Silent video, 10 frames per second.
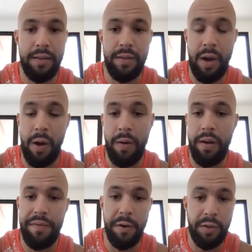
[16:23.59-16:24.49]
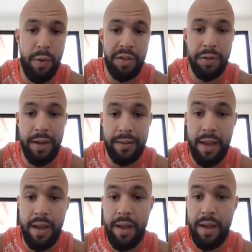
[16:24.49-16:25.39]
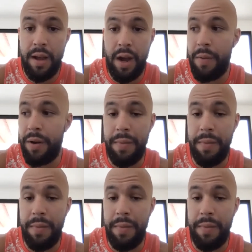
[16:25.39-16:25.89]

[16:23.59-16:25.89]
So the question is, how many